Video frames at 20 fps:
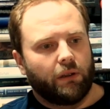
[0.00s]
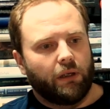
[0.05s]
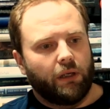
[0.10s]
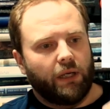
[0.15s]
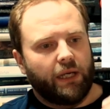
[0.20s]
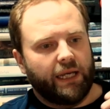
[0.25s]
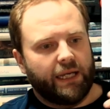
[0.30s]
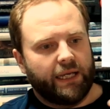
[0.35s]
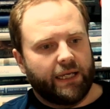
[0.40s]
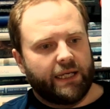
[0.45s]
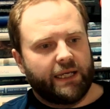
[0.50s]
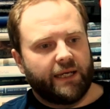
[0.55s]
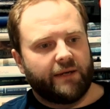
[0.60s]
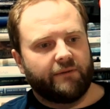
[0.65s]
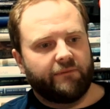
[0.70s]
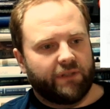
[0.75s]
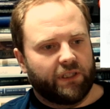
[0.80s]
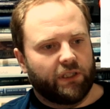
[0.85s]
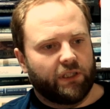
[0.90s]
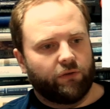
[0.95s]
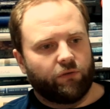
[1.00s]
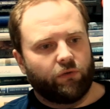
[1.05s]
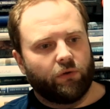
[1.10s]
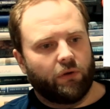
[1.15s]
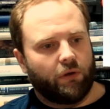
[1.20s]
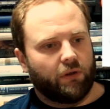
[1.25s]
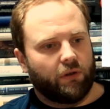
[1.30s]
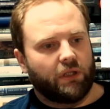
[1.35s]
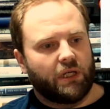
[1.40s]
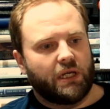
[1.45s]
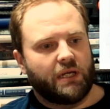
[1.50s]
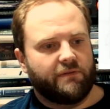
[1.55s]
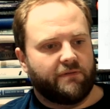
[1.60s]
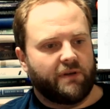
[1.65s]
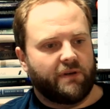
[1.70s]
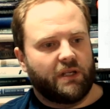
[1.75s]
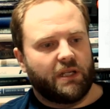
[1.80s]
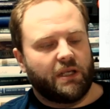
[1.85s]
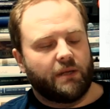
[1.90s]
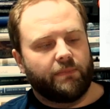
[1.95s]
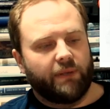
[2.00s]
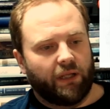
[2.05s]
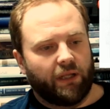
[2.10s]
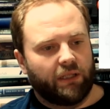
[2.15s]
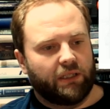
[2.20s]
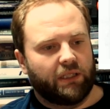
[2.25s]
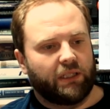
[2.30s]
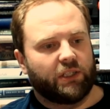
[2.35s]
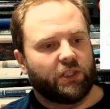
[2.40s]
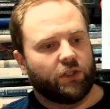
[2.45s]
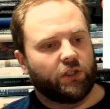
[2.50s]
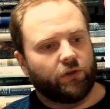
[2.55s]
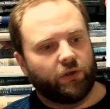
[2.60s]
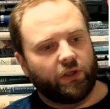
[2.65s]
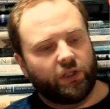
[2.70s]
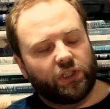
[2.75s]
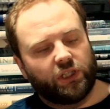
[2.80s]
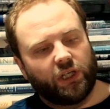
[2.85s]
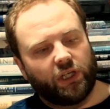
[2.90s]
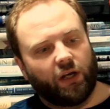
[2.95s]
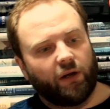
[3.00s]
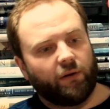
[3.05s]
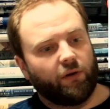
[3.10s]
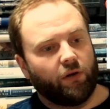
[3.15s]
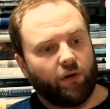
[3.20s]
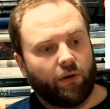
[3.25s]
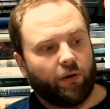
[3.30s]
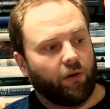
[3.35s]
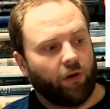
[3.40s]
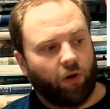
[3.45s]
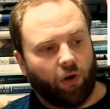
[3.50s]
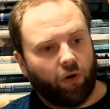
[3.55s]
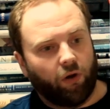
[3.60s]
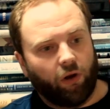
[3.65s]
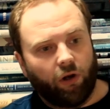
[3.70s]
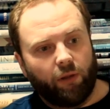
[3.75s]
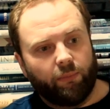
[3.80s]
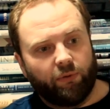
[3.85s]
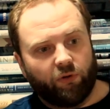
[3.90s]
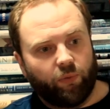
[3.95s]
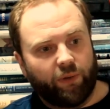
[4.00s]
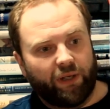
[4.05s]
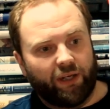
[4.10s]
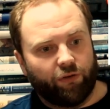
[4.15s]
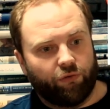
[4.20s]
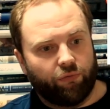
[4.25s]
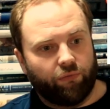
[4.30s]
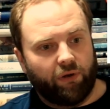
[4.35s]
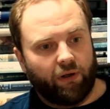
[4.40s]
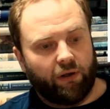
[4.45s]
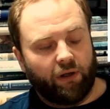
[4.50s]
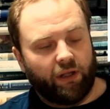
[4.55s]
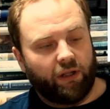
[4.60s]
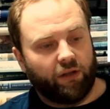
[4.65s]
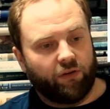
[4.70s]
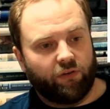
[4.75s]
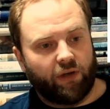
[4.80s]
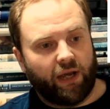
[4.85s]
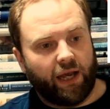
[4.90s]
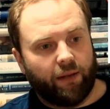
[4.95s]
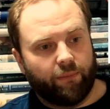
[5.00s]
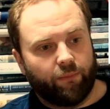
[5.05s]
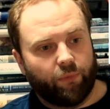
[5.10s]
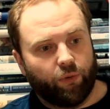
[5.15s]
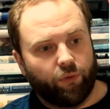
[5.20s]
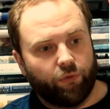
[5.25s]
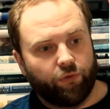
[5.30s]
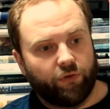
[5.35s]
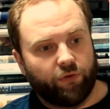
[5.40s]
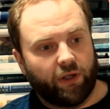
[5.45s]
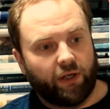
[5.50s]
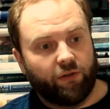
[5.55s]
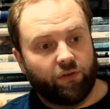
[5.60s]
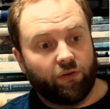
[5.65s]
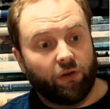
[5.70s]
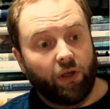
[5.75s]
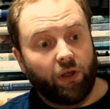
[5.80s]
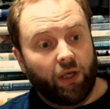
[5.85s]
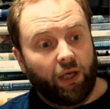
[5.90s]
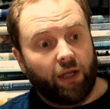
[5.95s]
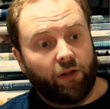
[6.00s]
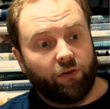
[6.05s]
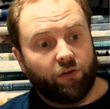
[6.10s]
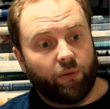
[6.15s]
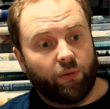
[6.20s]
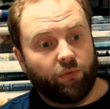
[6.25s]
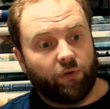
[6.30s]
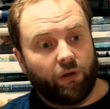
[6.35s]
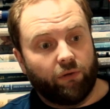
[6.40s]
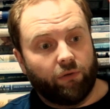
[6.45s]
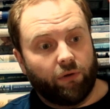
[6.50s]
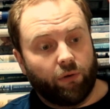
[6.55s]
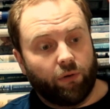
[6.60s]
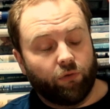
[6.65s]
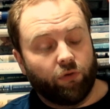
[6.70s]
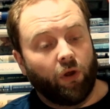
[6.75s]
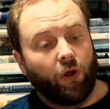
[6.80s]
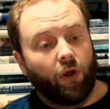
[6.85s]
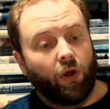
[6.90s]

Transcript: it gives the Royal Navy the ability to gratiate not only between its admirals and its in terms of their roles,